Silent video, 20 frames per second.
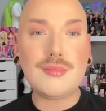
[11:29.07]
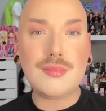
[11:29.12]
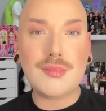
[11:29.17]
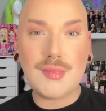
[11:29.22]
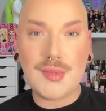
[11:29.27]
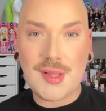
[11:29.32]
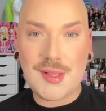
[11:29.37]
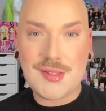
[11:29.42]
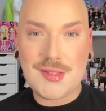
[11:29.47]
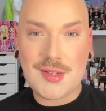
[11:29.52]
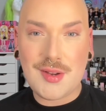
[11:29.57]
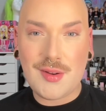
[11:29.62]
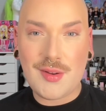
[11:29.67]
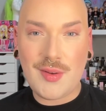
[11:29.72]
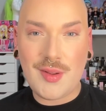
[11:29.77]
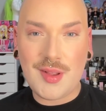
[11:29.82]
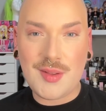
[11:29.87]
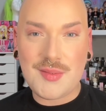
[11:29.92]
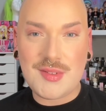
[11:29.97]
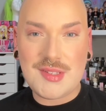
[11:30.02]
Let's start
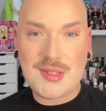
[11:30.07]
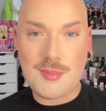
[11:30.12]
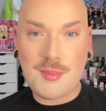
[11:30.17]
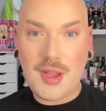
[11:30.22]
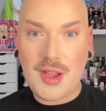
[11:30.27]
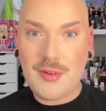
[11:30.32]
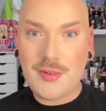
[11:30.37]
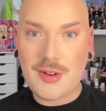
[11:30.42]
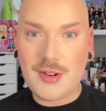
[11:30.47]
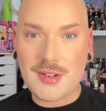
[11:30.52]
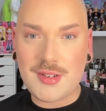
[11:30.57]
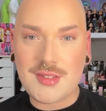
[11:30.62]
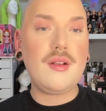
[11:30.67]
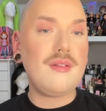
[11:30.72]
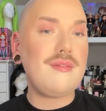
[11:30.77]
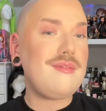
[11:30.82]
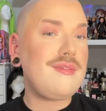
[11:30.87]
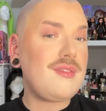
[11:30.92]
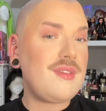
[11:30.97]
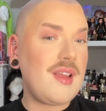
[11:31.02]
going in with some powders.
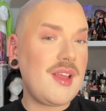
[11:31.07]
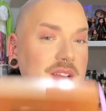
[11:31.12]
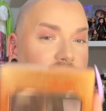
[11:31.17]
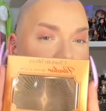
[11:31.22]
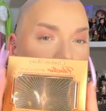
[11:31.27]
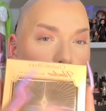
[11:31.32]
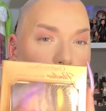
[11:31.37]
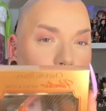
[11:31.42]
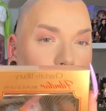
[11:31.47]
Next up, we're